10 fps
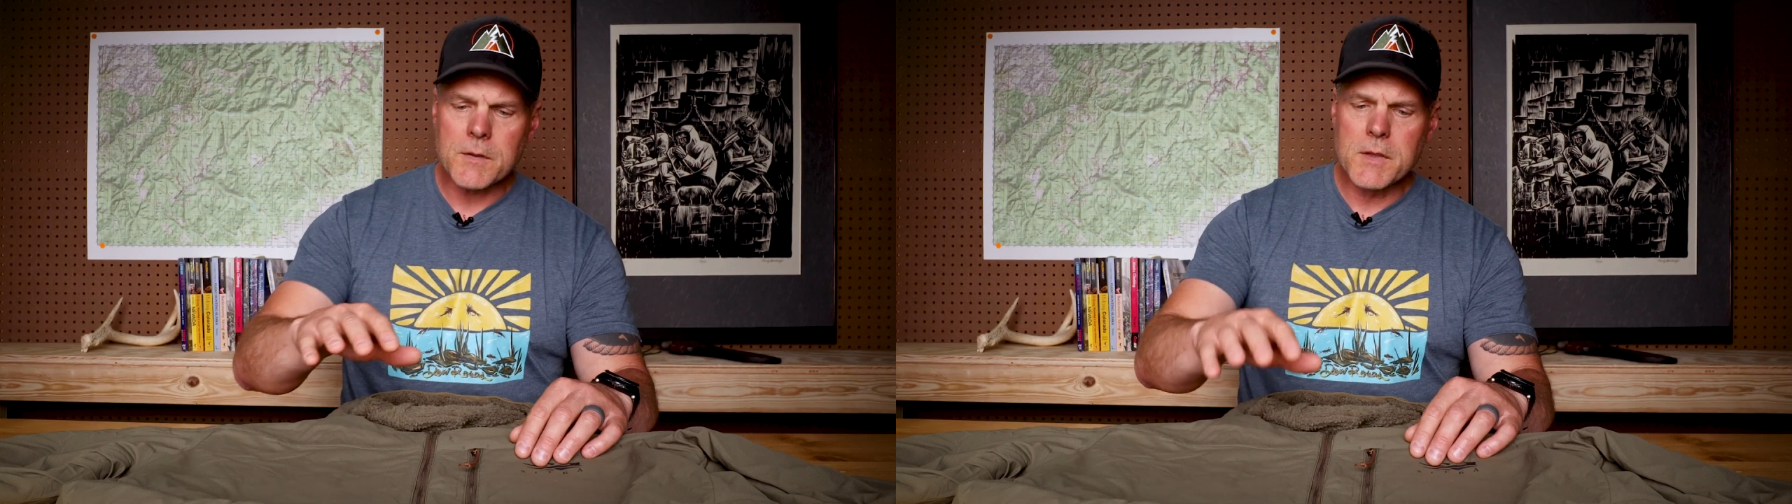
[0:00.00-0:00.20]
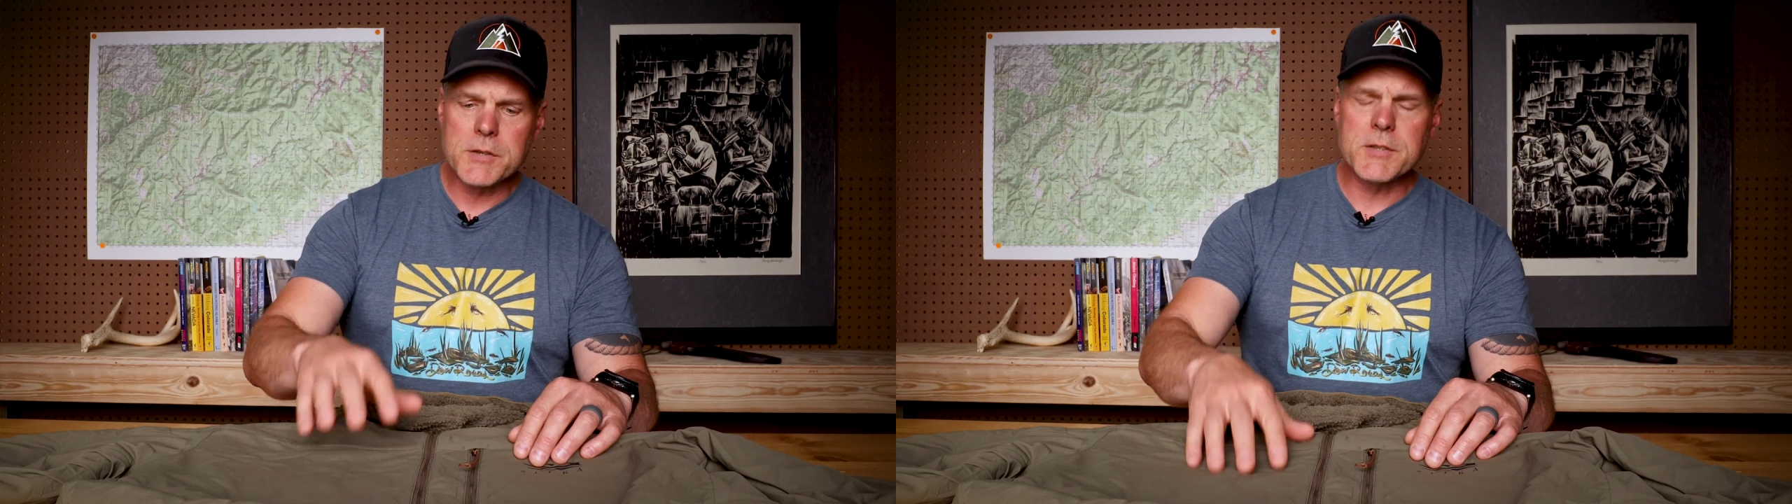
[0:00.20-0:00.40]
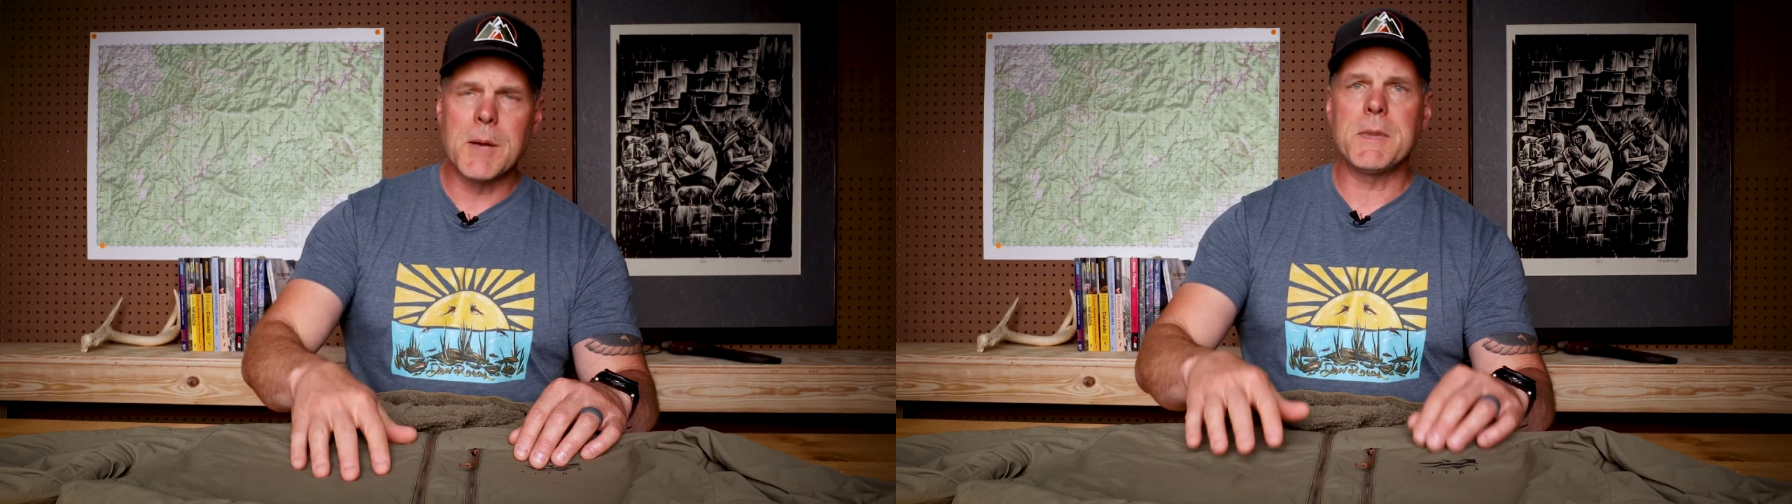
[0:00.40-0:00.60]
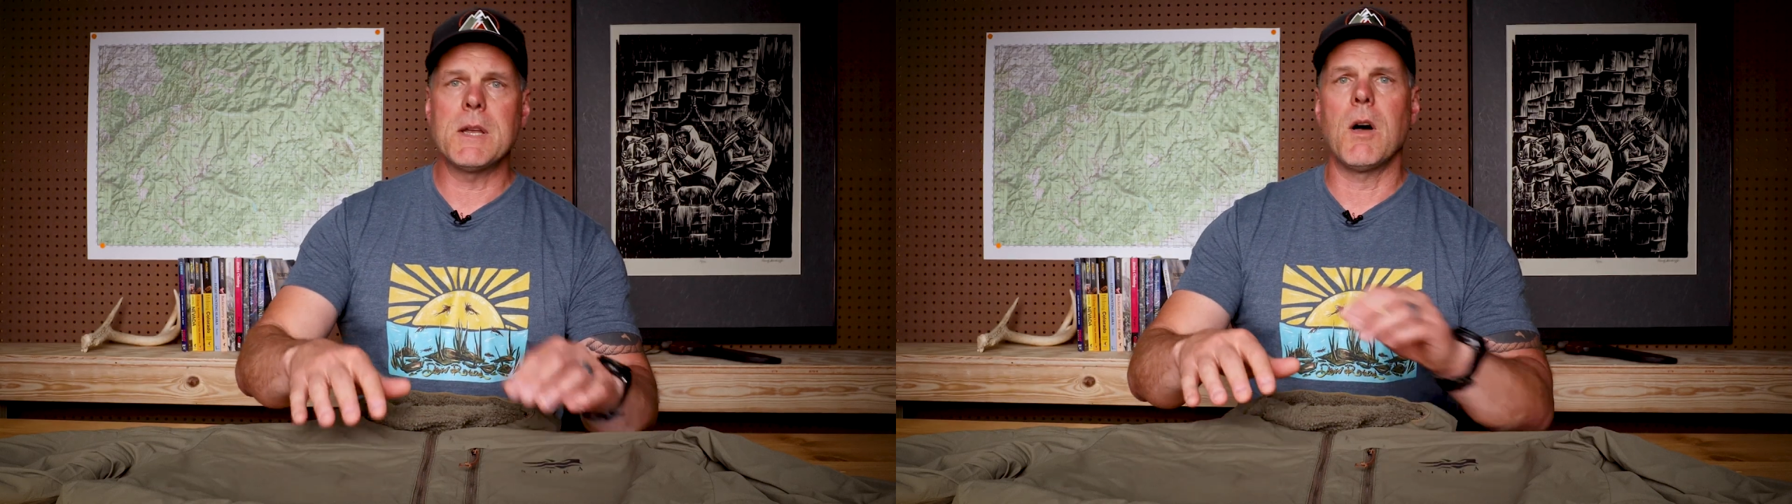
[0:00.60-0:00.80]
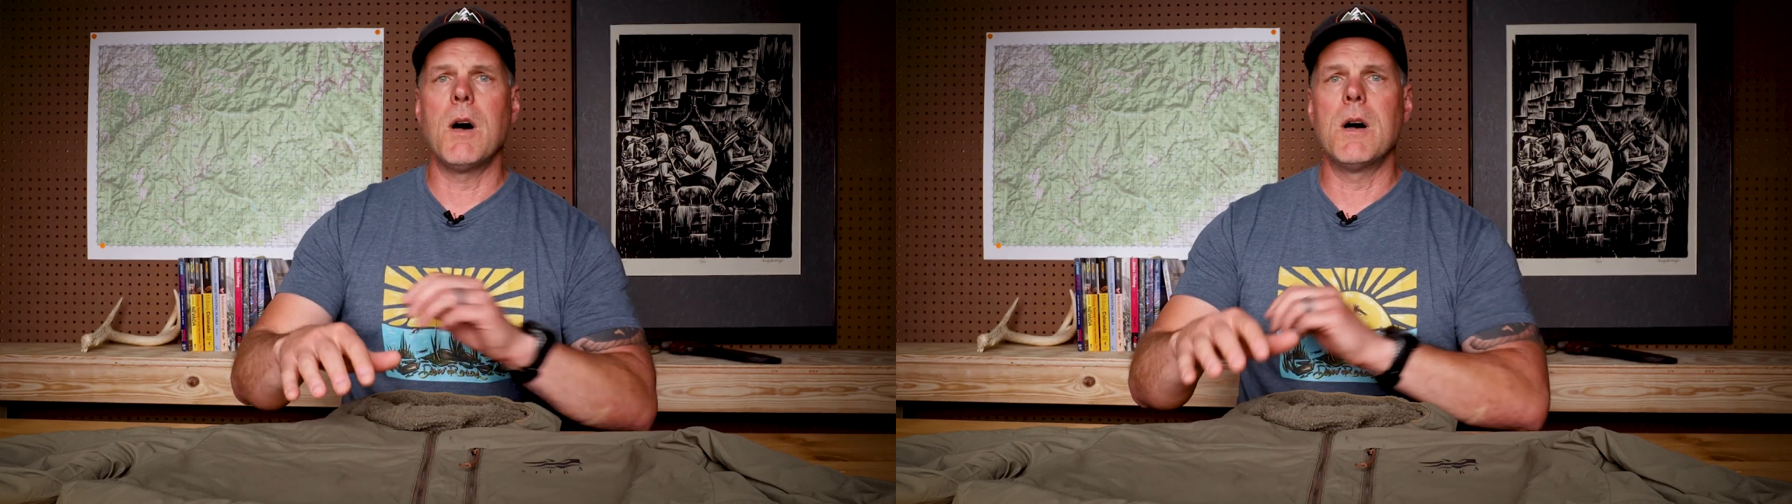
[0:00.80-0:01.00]
there's
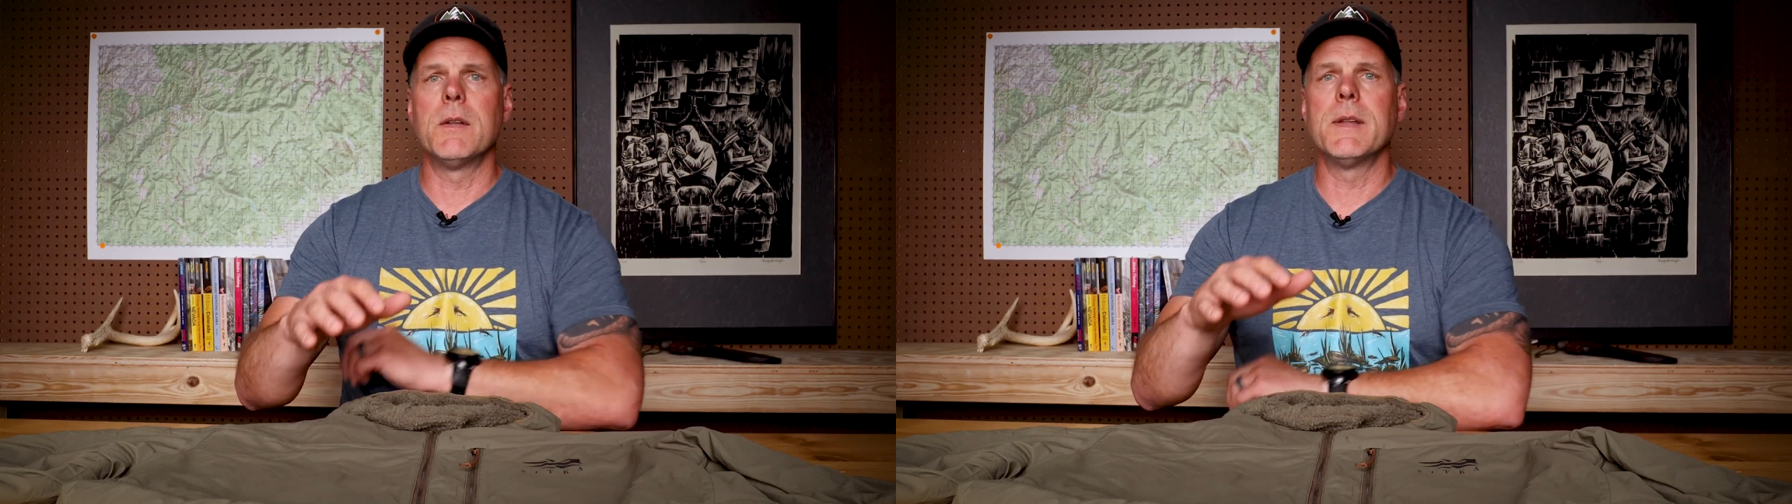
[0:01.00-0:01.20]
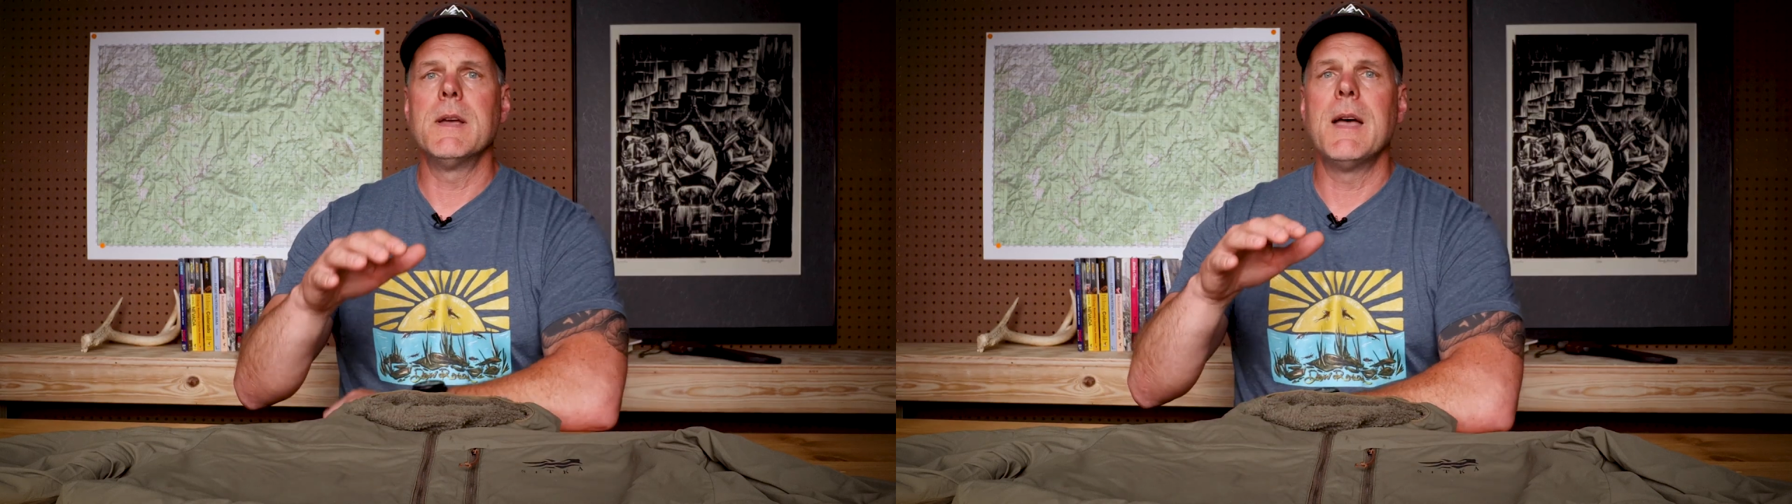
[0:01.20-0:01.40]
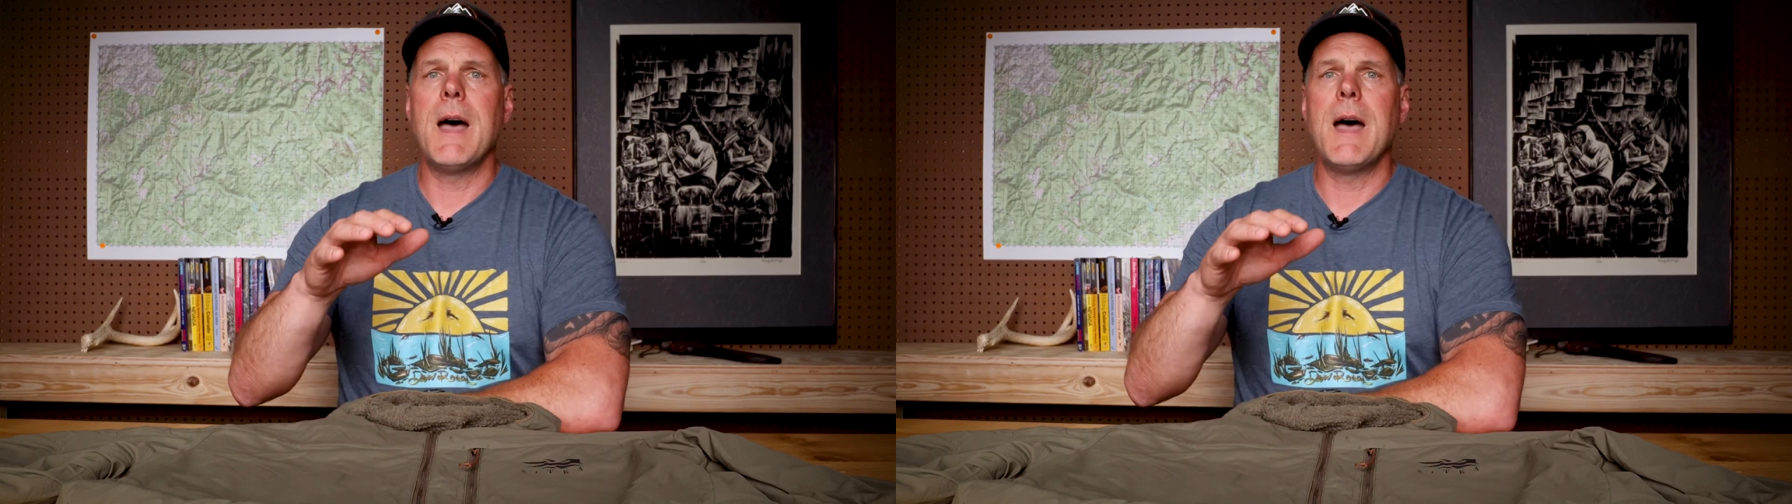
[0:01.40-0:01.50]
something called